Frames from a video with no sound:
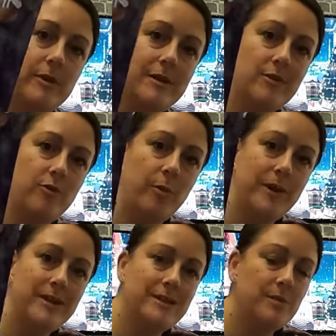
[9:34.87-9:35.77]
Milk Little
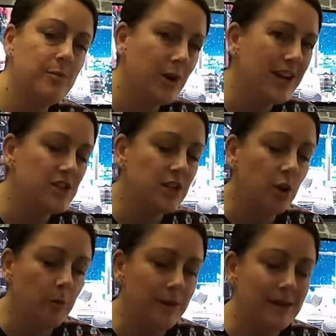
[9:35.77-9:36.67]
Robins. But actually a
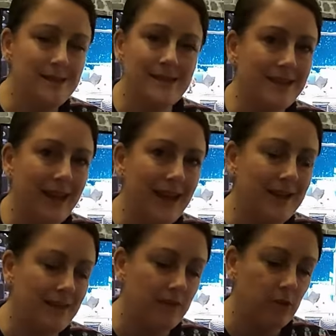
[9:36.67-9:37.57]
lot of places,
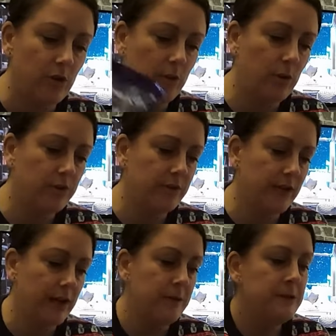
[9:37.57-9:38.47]
again, they're a lot more than
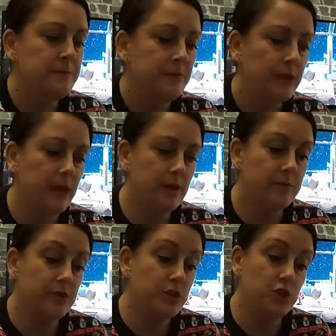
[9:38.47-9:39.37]
that.
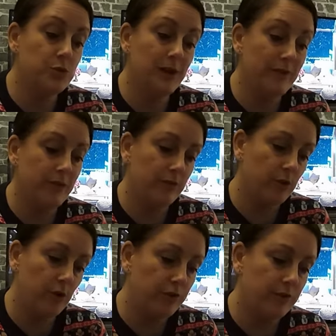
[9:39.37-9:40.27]
So it's just whenever they're
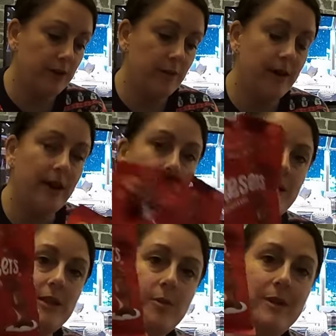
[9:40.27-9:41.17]
on offer anywhere.
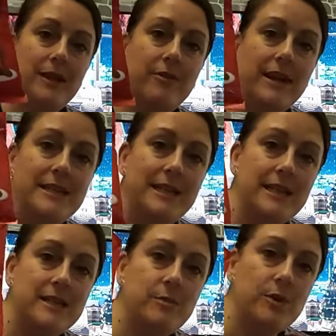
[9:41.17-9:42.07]
Little mini
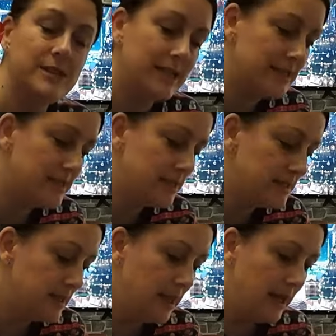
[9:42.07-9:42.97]
reindeers, Maltesers,
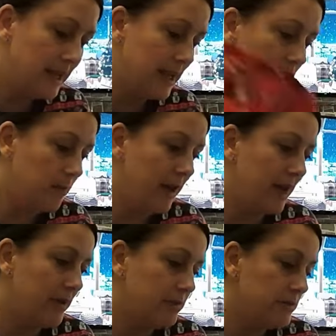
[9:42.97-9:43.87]
again
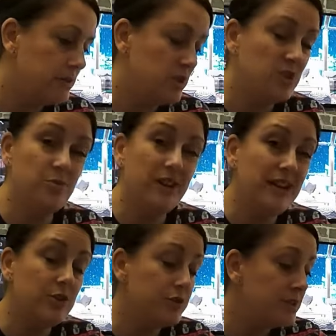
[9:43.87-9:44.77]
£1. So some
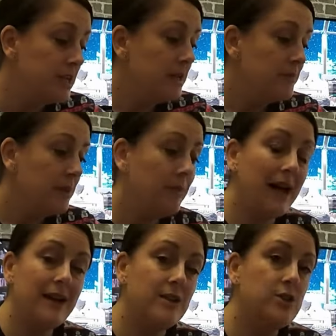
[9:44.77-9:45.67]
really good
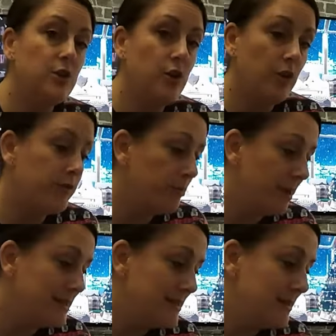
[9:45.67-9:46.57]
bargains on a lot of the
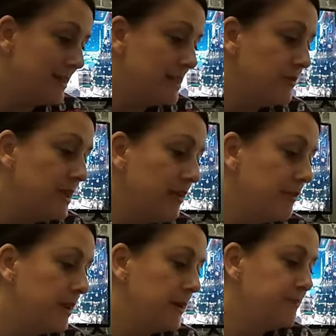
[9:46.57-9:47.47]
branded things for
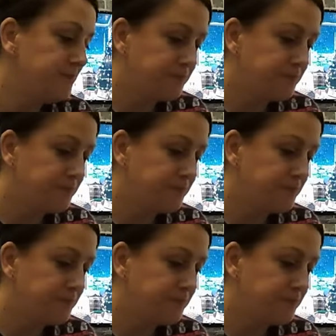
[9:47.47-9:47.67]
definite.